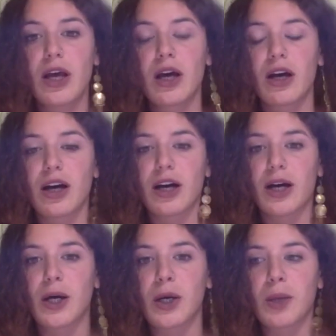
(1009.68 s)

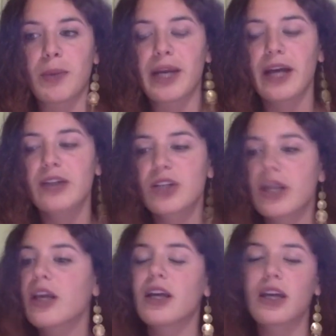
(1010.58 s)
But
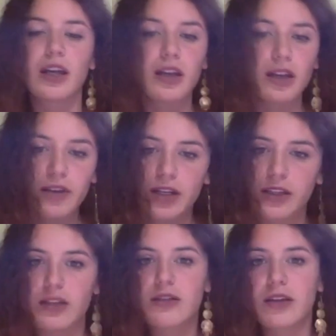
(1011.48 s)
actually, even in
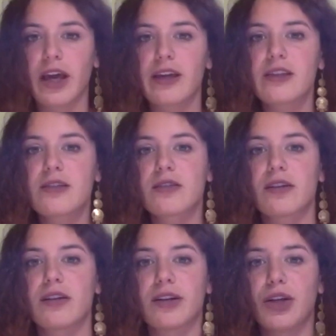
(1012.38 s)
this case,
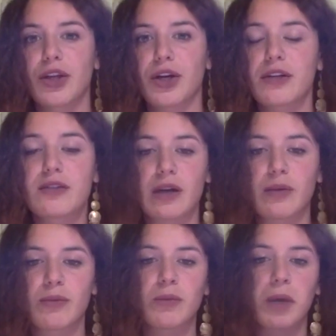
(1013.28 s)
there are
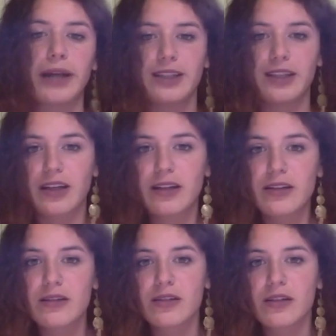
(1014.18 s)
some ideas
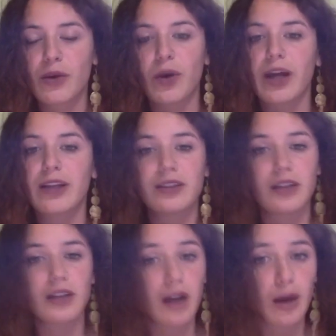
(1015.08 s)
why it
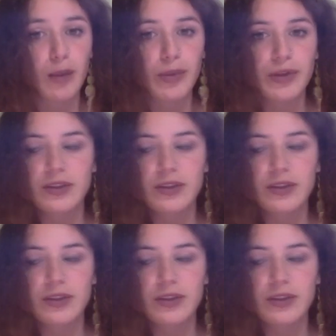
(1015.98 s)
didn't happen.